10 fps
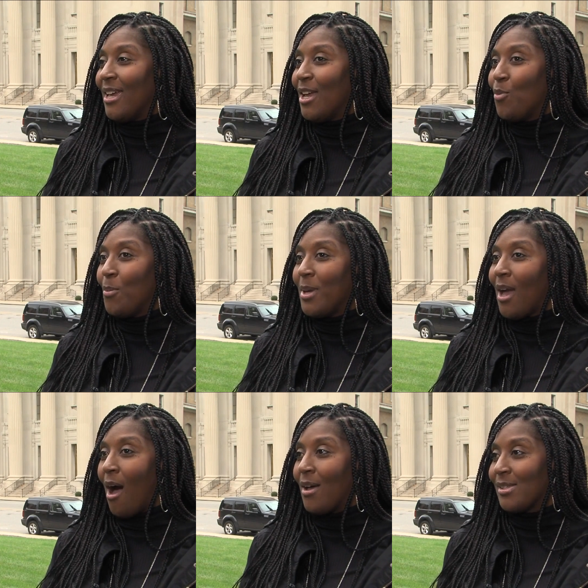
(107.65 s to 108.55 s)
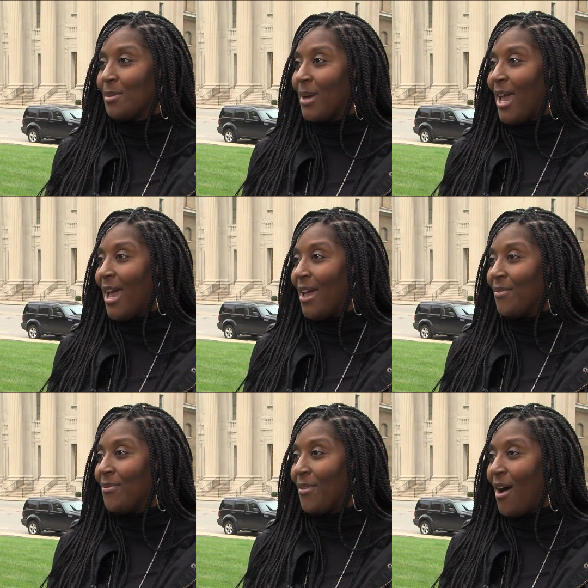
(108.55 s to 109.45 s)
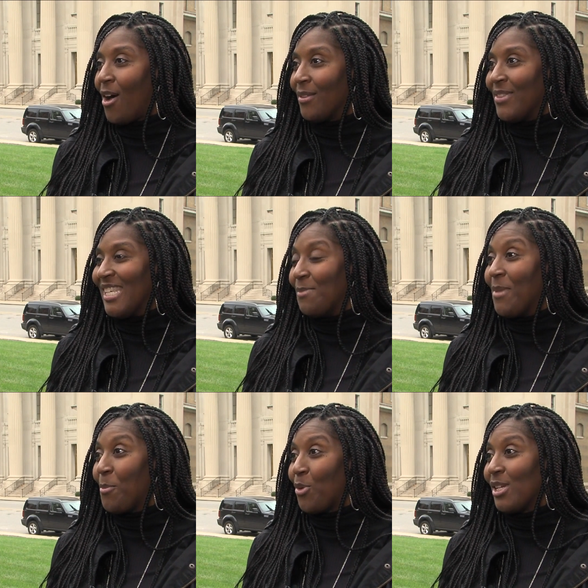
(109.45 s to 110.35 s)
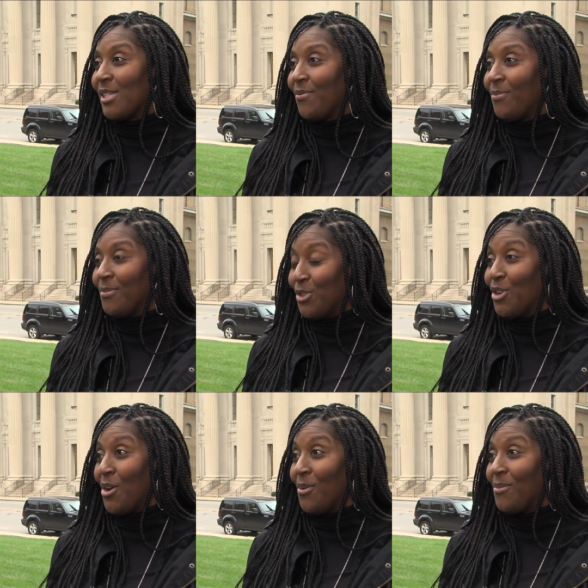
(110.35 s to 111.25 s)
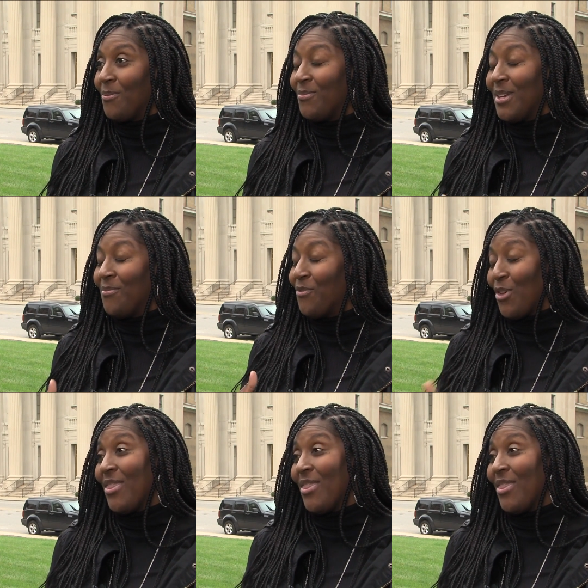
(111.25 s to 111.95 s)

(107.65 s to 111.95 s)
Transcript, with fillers: It would be awesome to have all of these memories, you know, even for